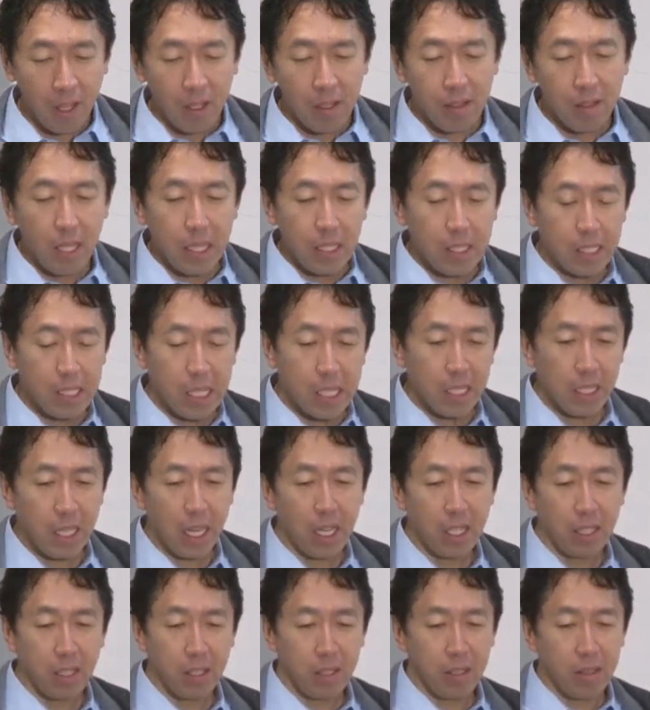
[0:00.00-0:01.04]
let's say
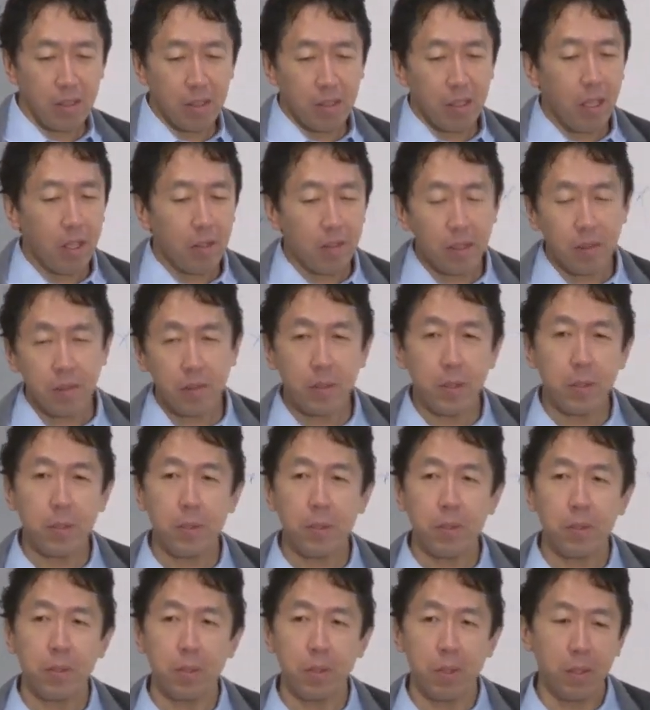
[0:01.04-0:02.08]
that you
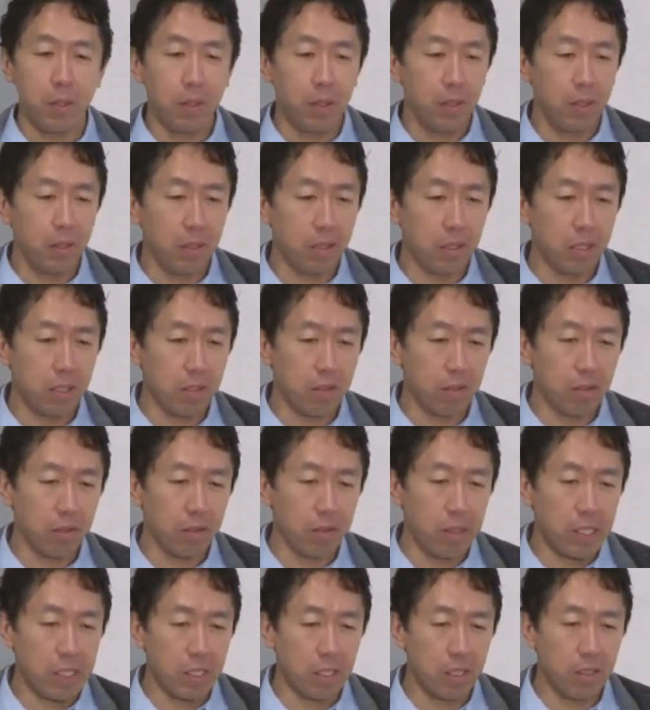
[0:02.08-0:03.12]
tune your logistic
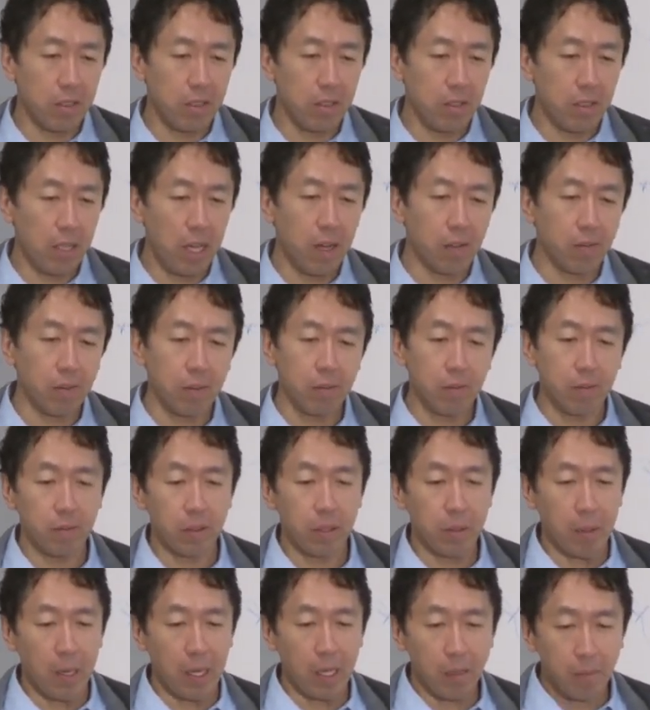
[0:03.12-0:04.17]
regression algorithm for
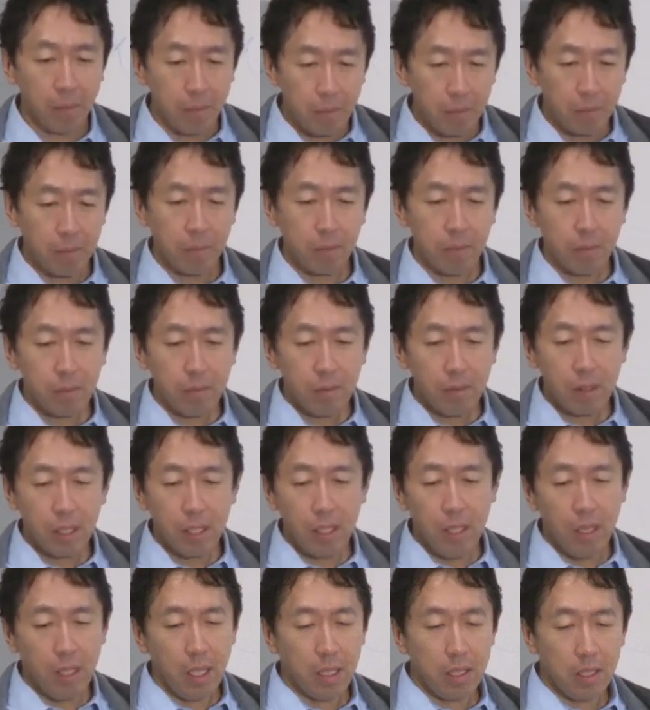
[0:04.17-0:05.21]
a while,
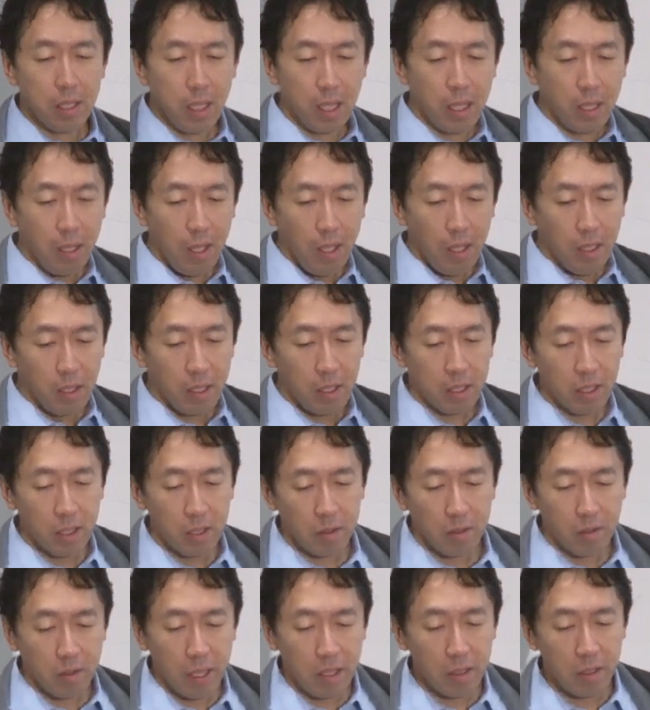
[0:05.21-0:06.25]
and let's say logistic
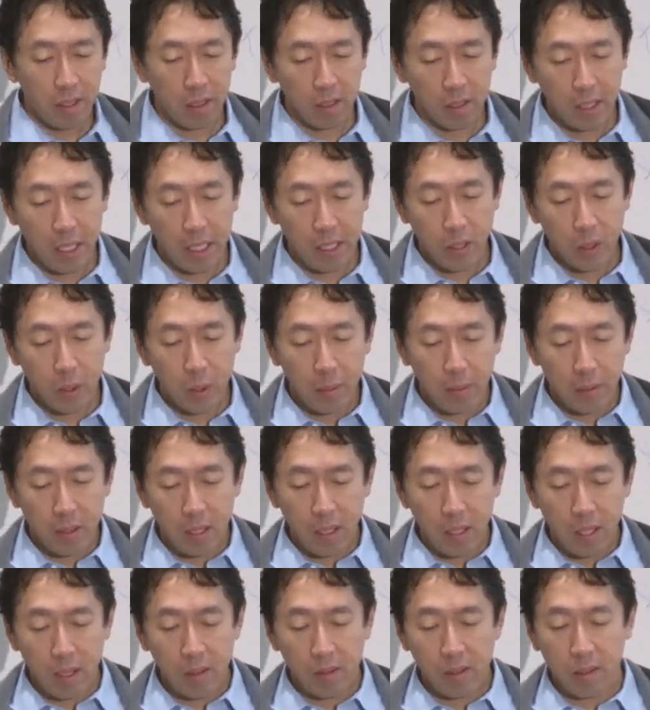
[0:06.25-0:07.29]
regression gets
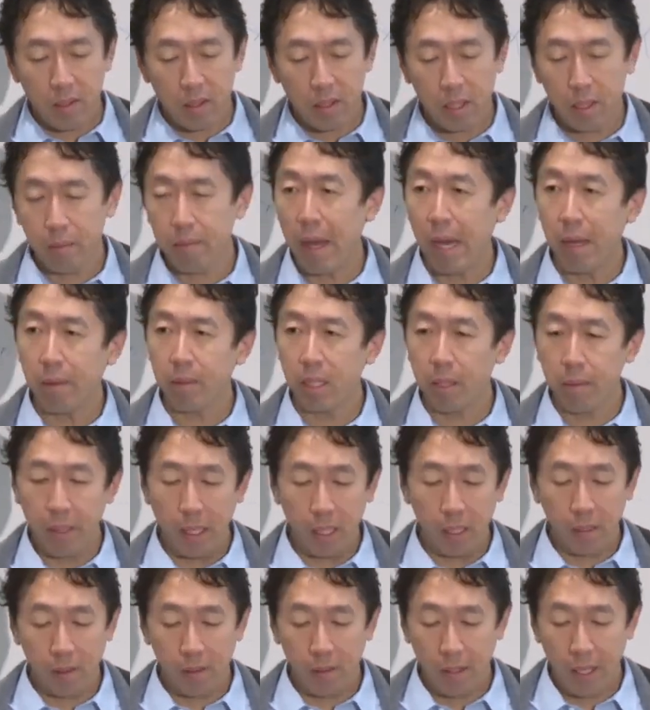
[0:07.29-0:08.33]
2% error on spam
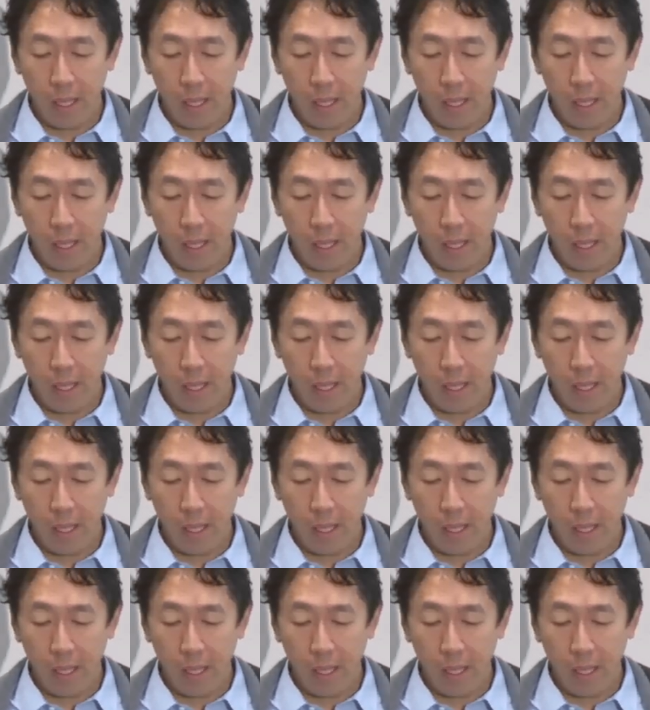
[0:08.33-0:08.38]
email